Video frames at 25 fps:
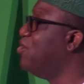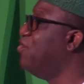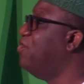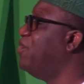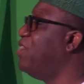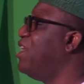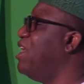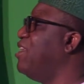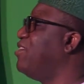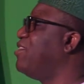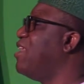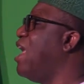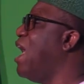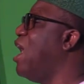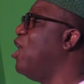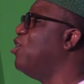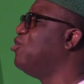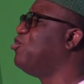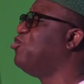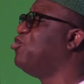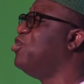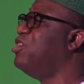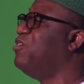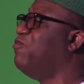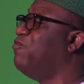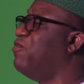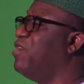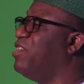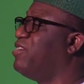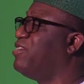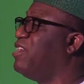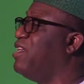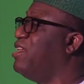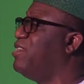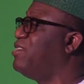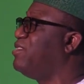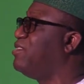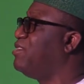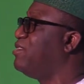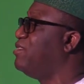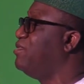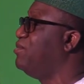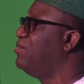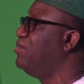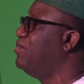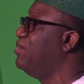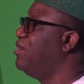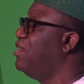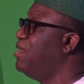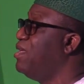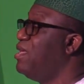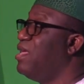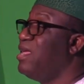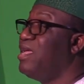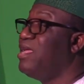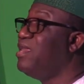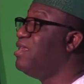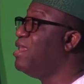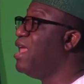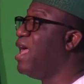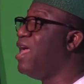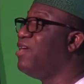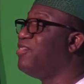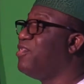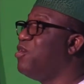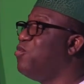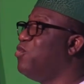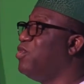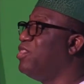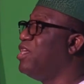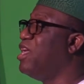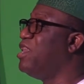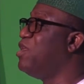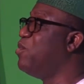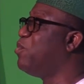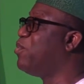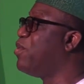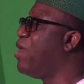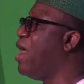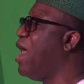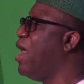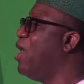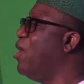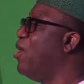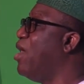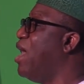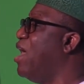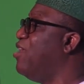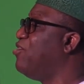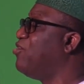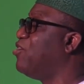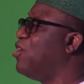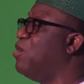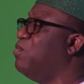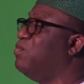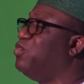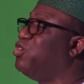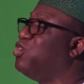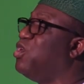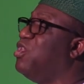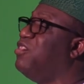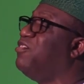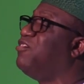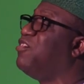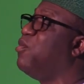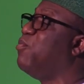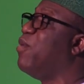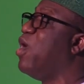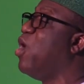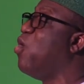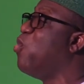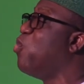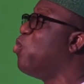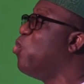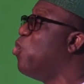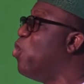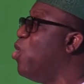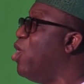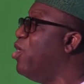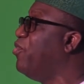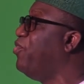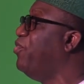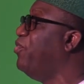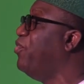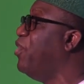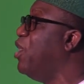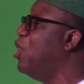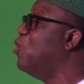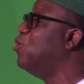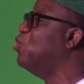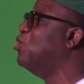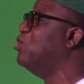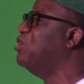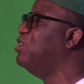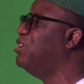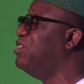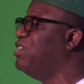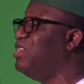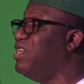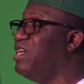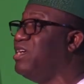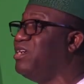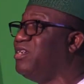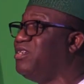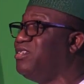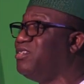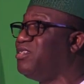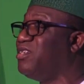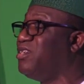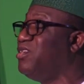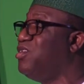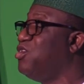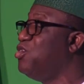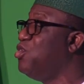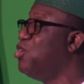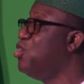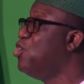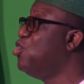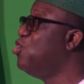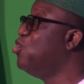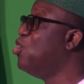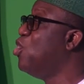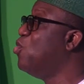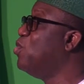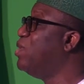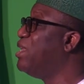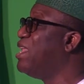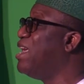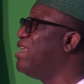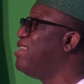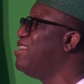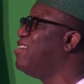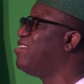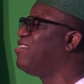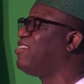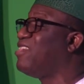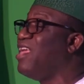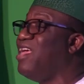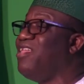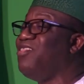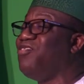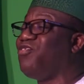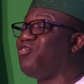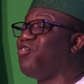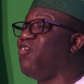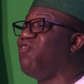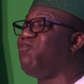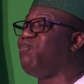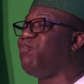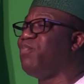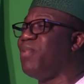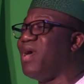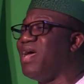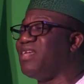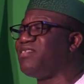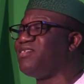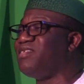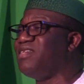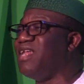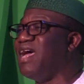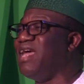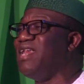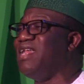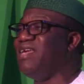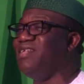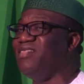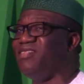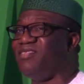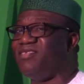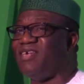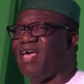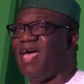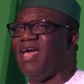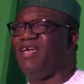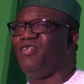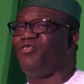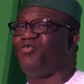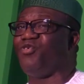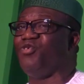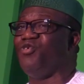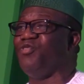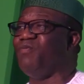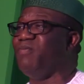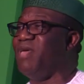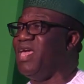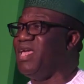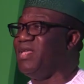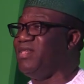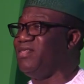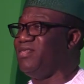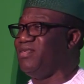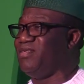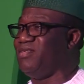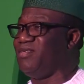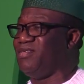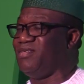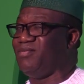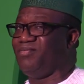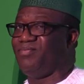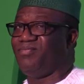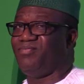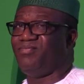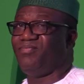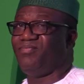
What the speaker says: on these outreach visits, neither with any prior assumptions about what they would yield, nor with any sense of personal entitlement.